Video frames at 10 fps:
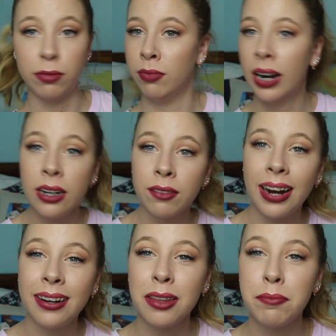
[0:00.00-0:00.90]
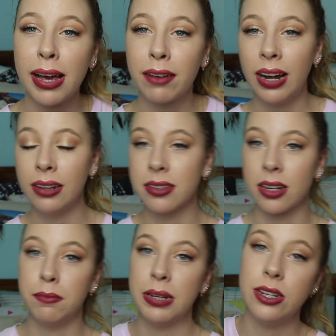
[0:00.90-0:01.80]
running around in the background, there's
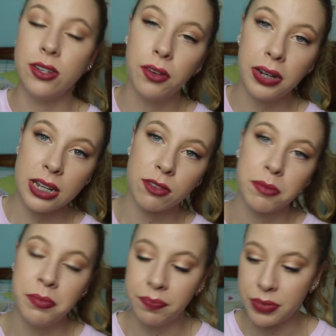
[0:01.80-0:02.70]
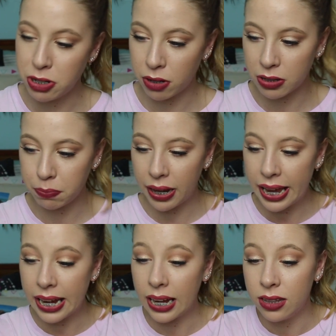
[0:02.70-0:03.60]
going to be noise from dogs
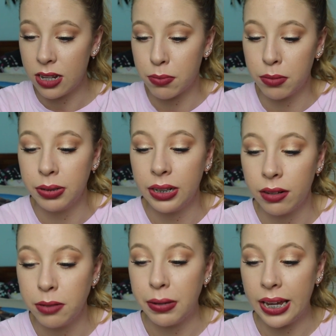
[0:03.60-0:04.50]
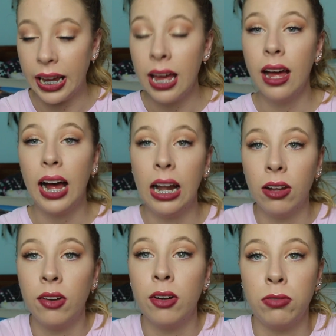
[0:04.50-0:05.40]
playing, and there's probably going to be a
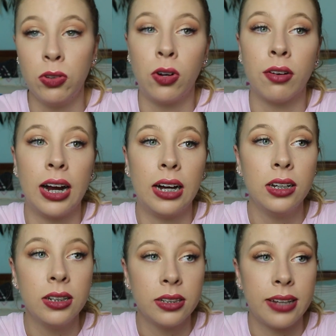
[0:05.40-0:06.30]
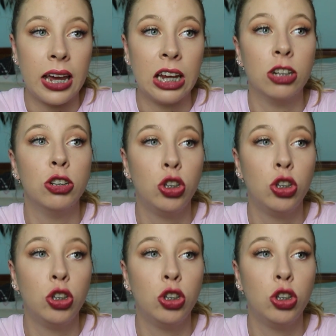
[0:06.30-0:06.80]
lot of Laura saying,